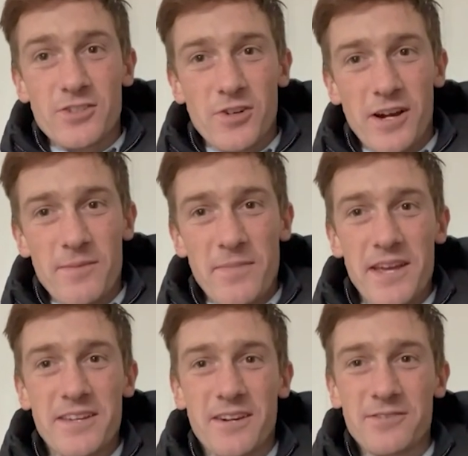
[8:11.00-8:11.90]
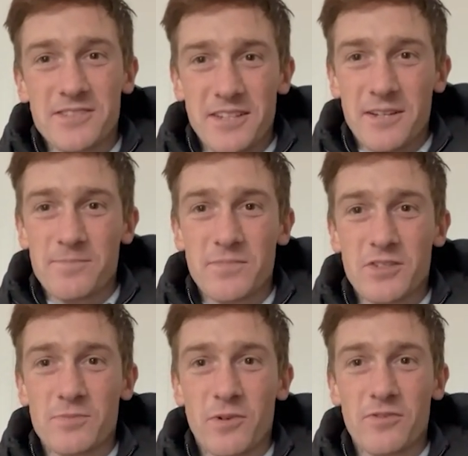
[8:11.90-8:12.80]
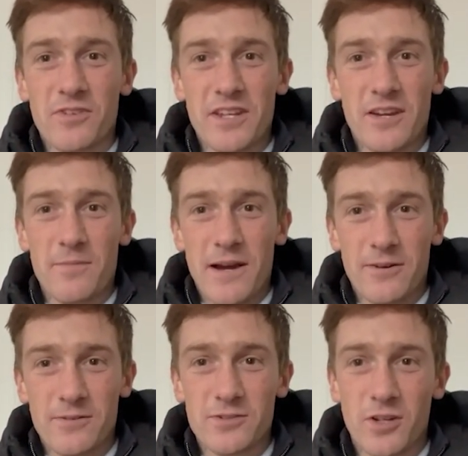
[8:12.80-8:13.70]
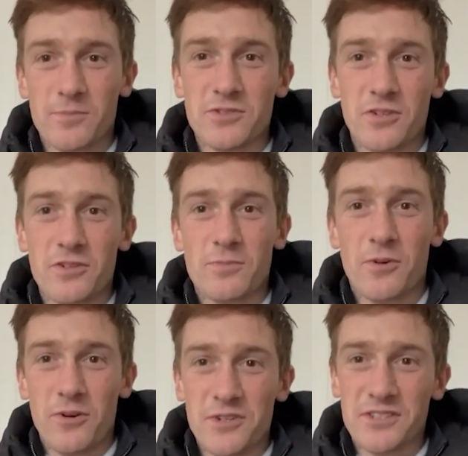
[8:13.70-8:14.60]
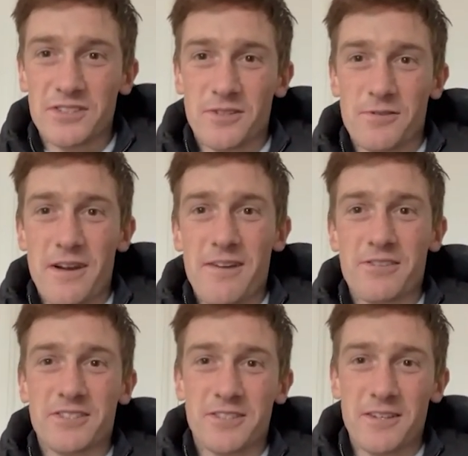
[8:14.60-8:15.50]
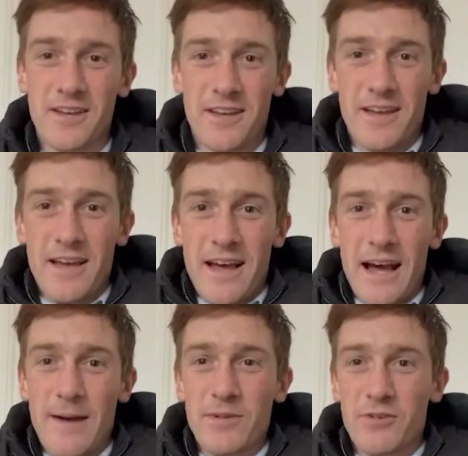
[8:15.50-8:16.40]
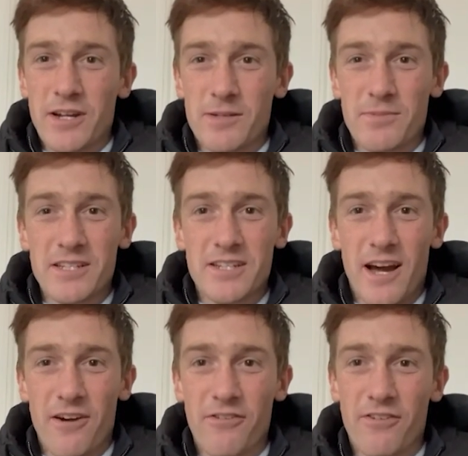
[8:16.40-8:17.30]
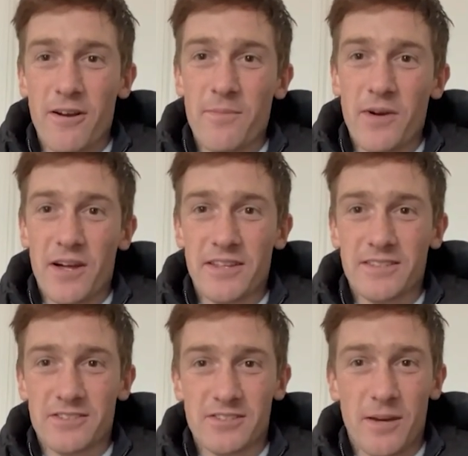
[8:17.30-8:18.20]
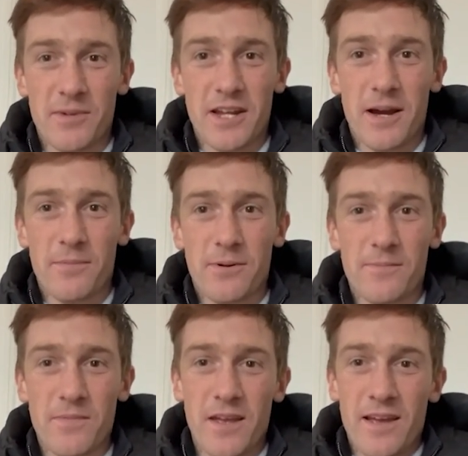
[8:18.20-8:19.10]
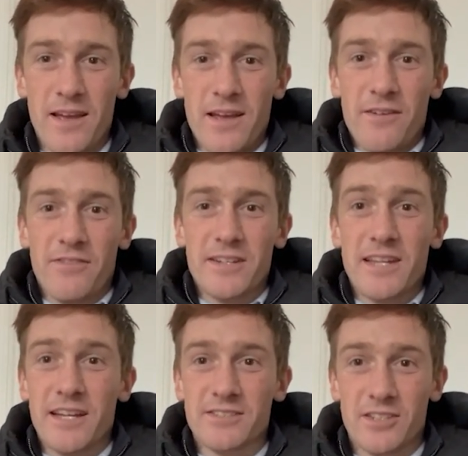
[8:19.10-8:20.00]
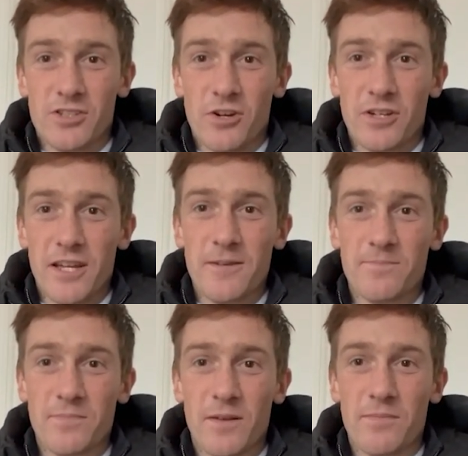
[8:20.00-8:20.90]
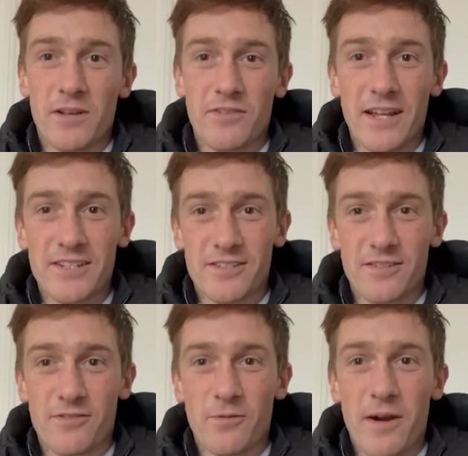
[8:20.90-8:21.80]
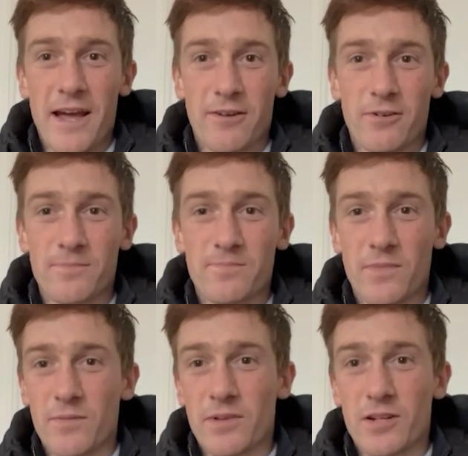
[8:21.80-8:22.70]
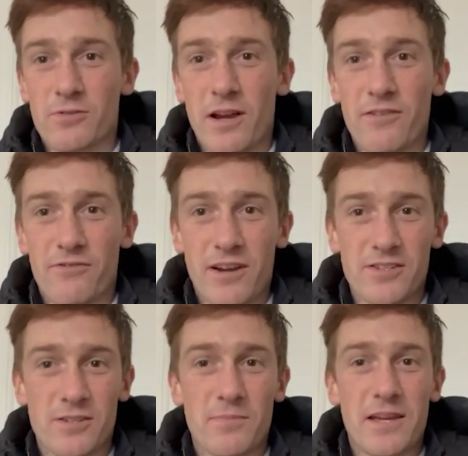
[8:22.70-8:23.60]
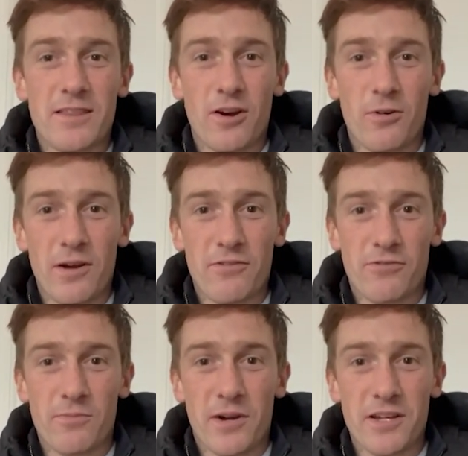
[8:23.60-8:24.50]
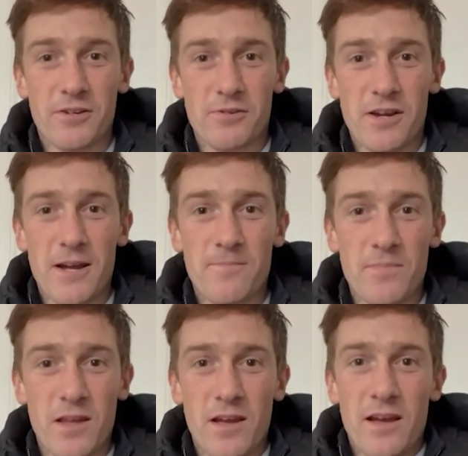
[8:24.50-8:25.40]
To try and make, obviously, a small video about Tom Scudamore and his career is incredibly tough. But I think to sum it up, fantastic jockey, bit of a legend of the weighing room, been a great friend to me the whole way through my career,